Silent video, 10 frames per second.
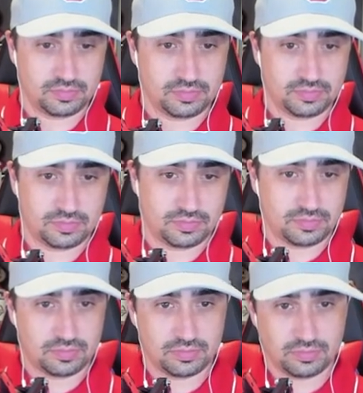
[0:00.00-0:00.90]

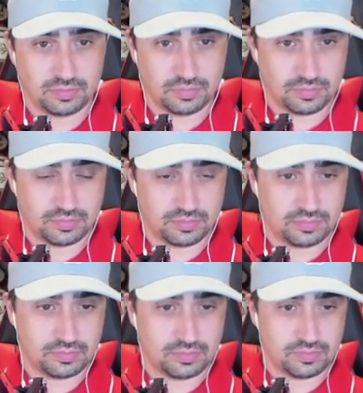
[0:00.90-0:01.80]

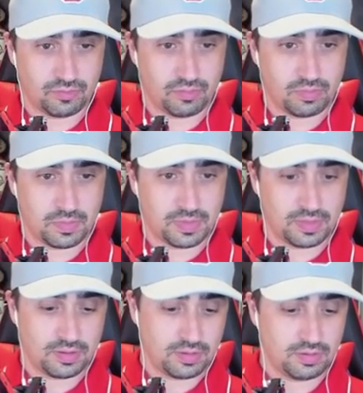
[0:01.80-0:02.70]

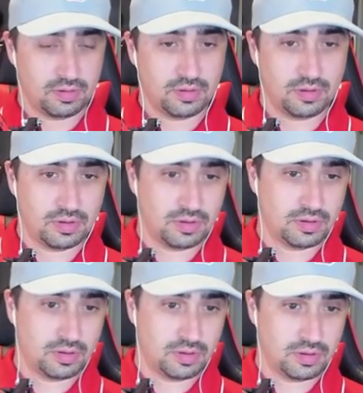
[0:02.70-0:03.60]

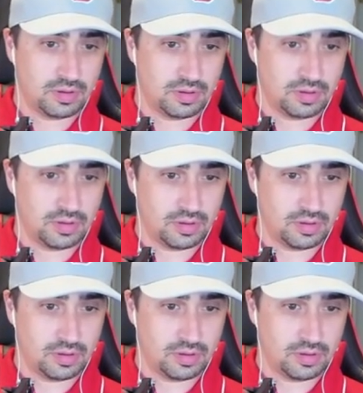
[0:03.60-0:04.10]
The person shown says nothing.